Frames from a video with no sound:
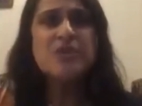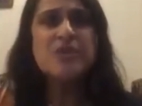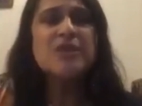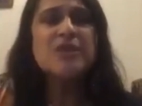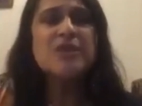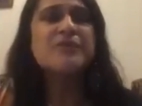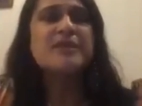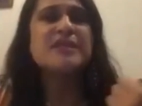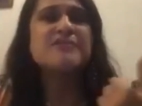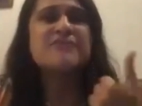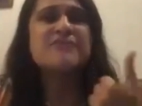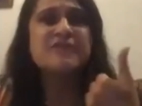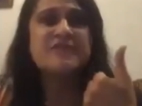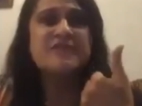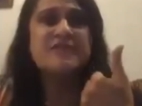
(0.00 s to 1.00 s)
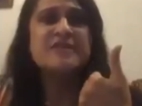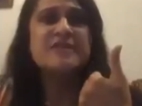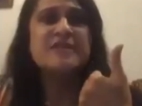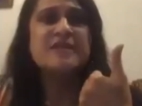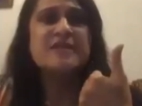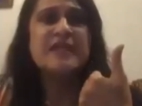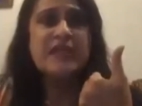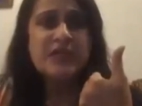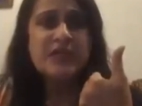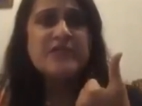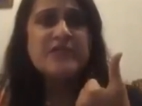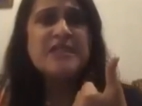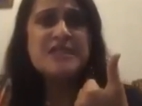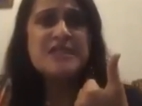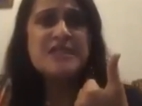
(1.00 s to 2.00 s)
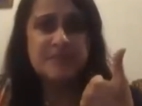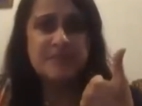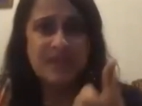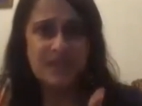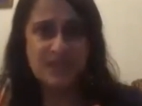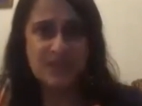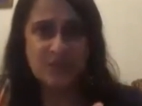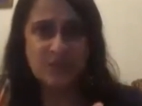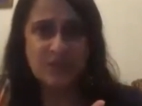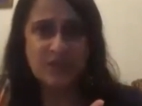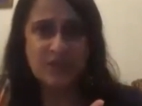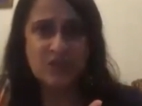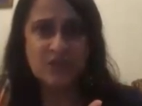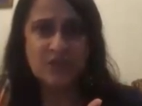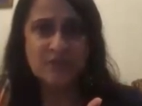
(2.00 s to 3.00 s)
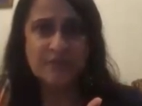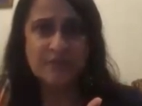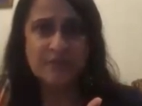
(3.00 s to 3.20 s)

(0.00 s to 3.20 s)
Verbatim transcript: increase the blood circulation,